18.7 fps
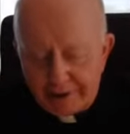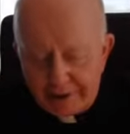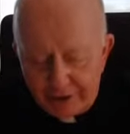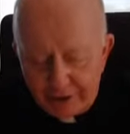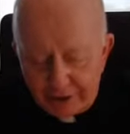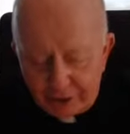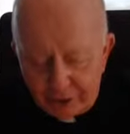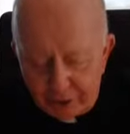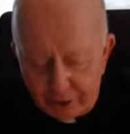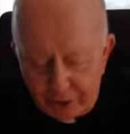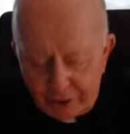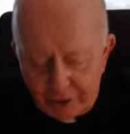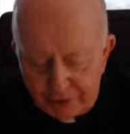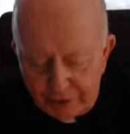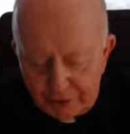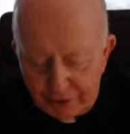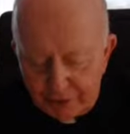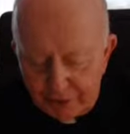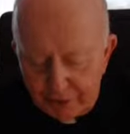it's
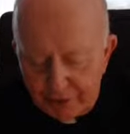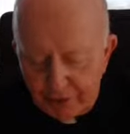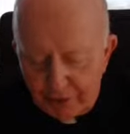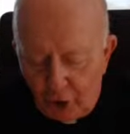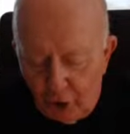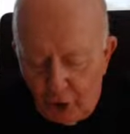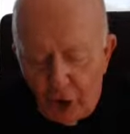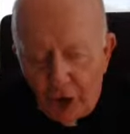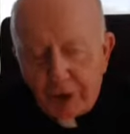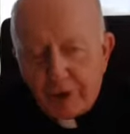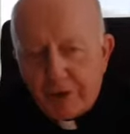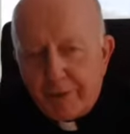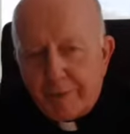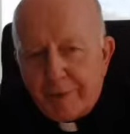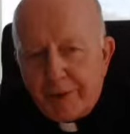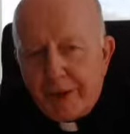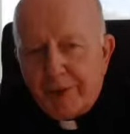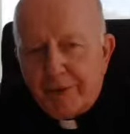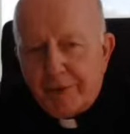good to Honor the
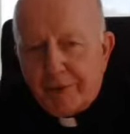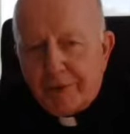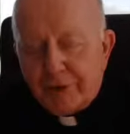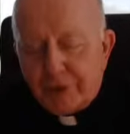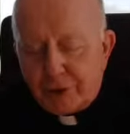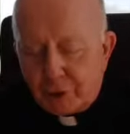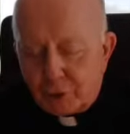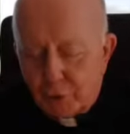patriots